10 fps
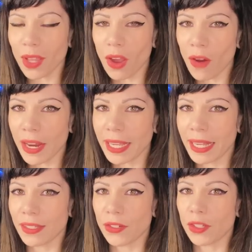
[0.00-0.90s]
All right,
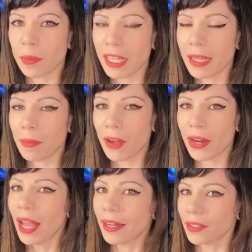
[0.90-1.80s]
Cancer, speaking
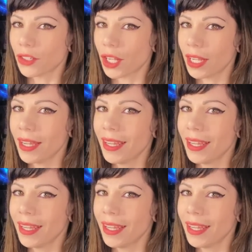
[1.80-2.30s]
about energy,